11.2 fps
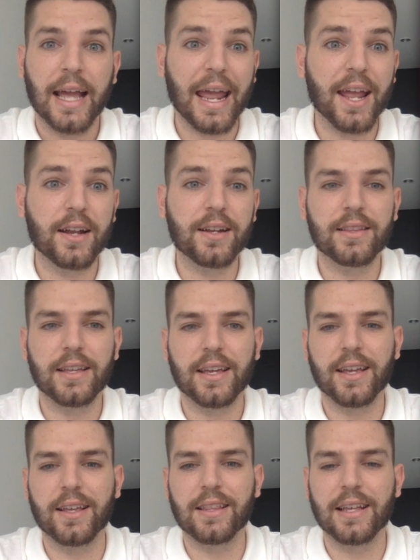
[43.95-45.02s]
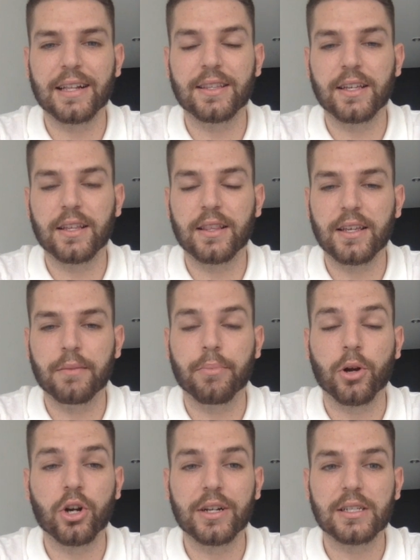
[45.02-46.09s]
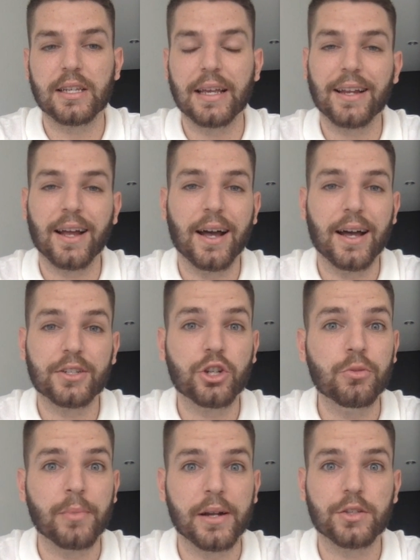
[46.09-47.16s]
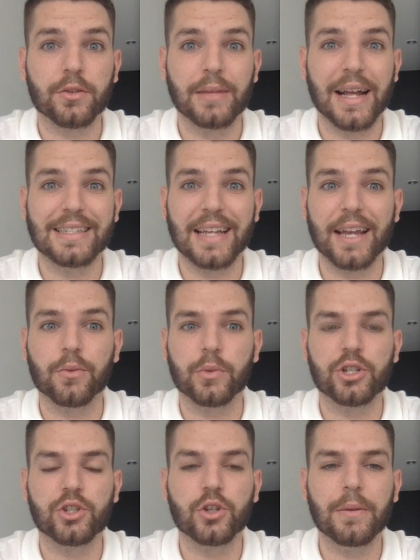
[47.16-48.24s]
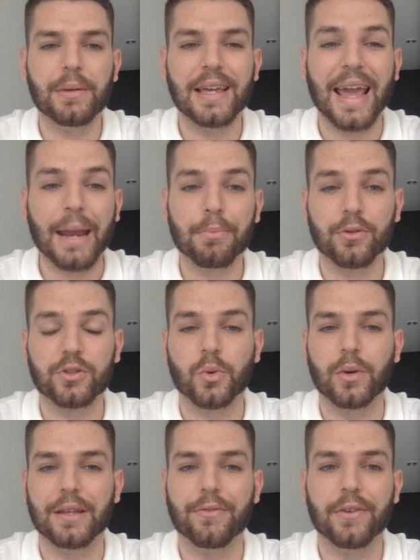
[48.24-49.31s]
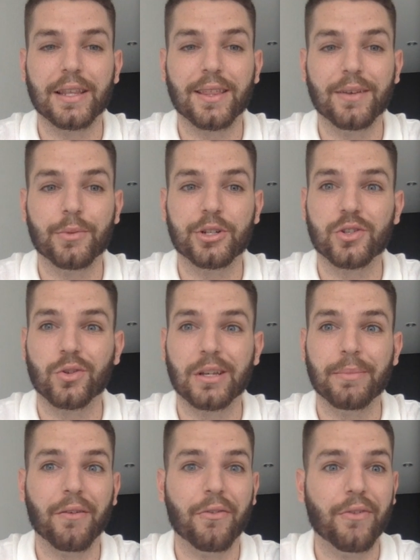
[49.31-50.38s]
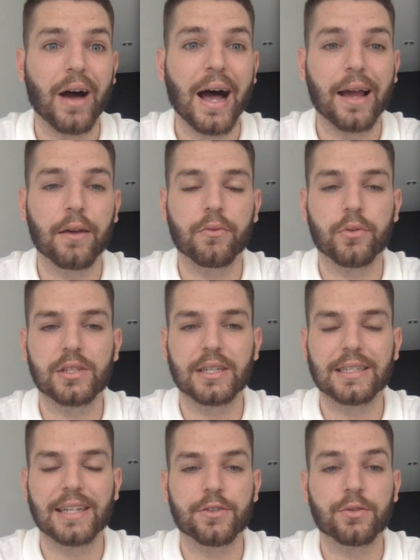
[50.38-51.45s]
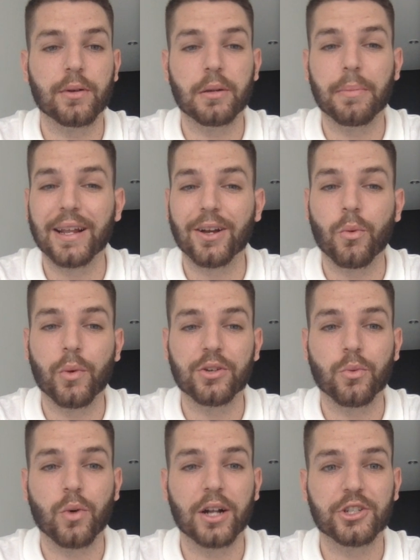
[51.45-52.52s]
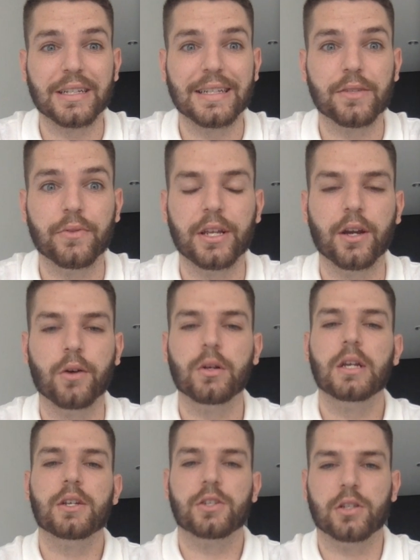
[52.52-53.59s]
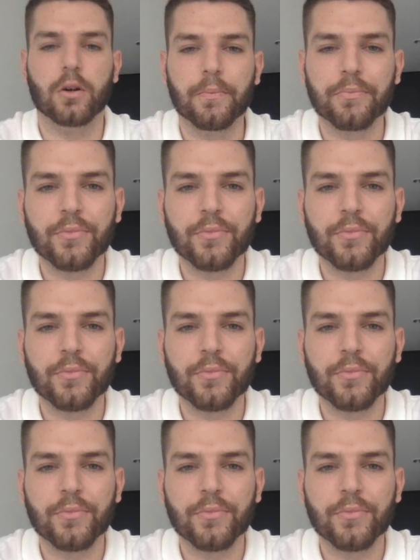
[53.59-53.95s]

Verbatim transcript: And the burn is set 2 months from that date, which should be April 25th, which is only about 5 or 6 days from now, depending on when you're watching this video. So